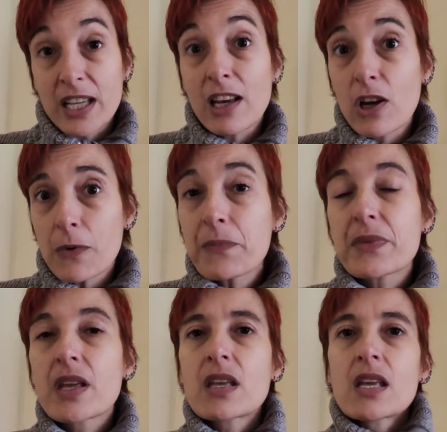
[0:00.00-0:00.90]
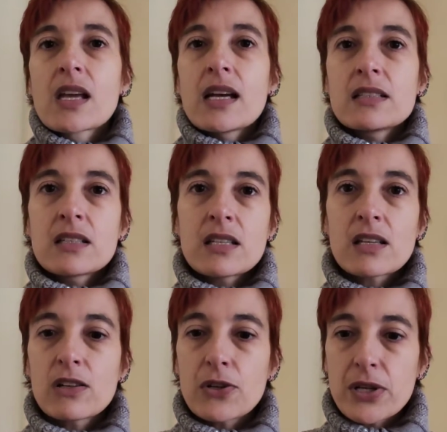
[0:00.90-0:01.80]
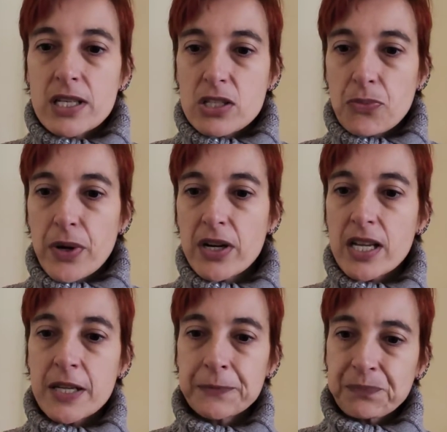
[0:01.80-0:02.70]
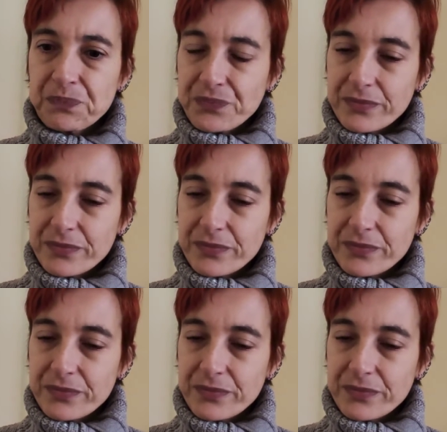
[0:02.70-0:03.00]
Hilo. And Hilo, it's very...